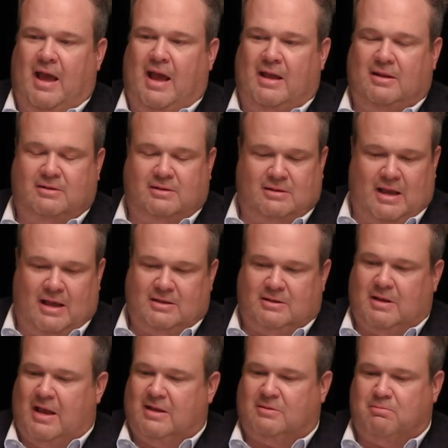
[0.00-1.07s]
as,
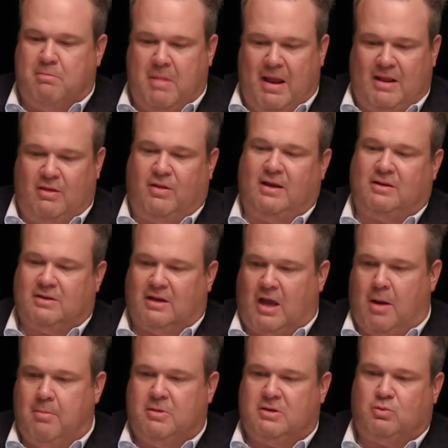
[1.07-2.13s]
as, as many things that
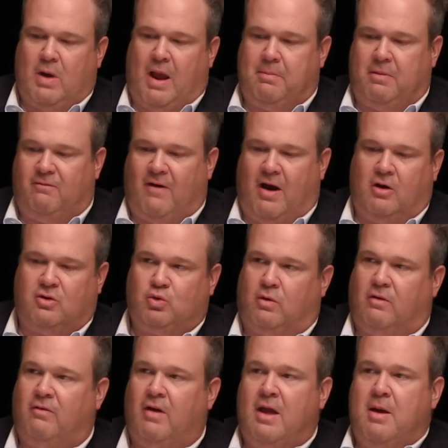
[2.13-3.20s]
come as rapid fire
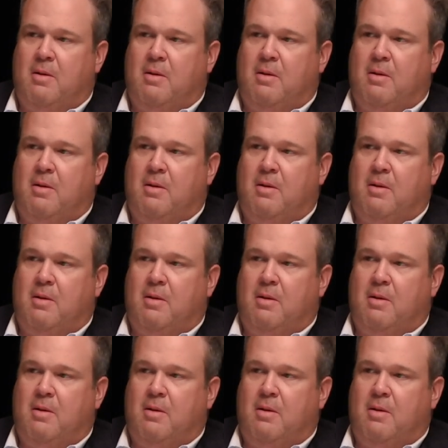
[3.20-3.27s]
sort of